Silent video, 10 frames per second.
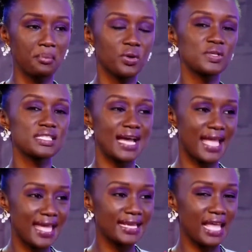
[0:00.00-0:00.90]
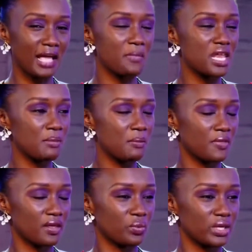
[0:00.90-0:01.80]
Because again, like many
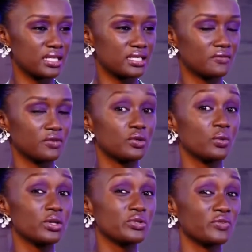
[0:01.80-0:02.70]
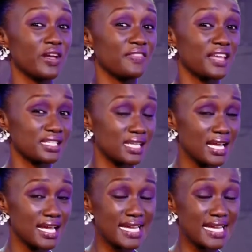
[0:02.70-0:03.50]
people that we interview, you're going to find that